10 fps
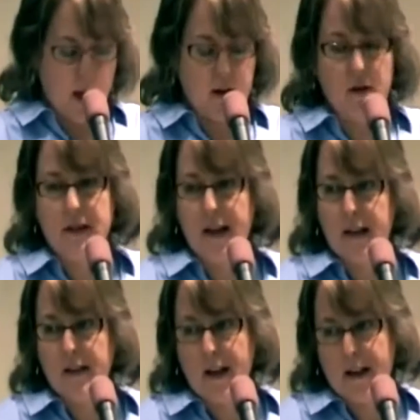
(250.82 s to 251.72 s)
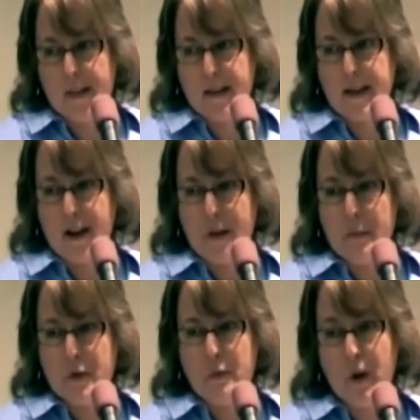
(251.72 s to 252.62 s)
our tagline at the time
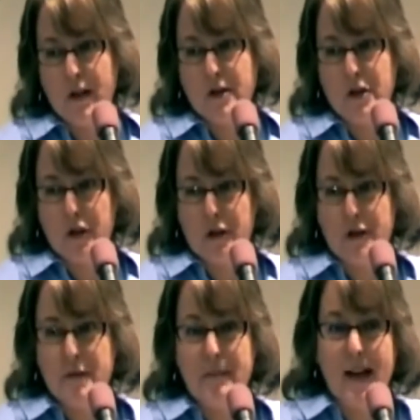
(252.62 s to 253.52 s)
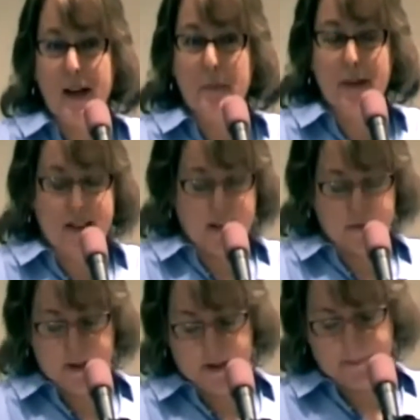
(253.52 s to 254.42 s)
was "One Church, Many
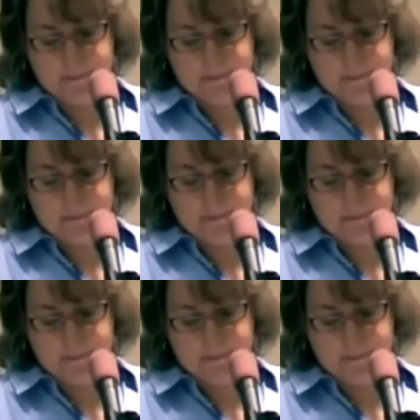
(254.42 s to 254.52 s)
Beliefs."